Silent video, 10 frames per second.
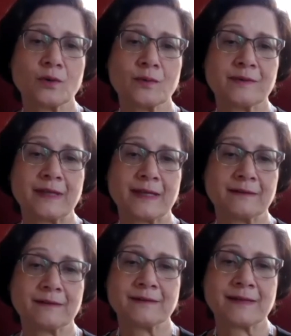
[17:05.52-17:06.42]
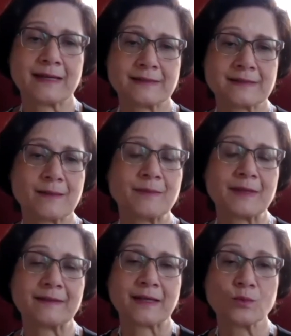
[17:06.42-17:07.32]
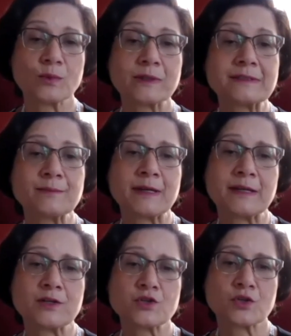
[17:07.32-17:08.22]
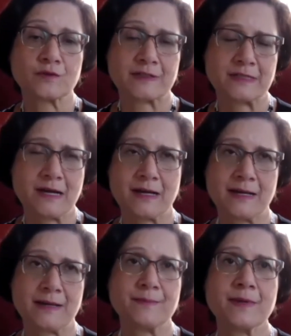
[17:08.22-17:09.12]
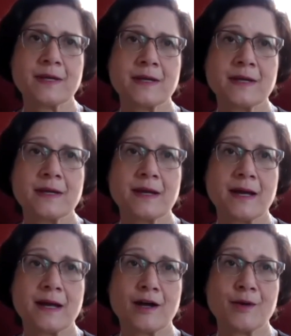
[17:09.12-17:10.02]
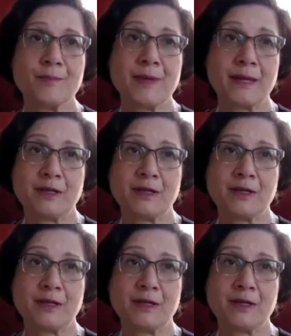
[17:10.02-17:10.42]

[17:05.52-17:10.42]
that that is something that will diminish over time. Maybe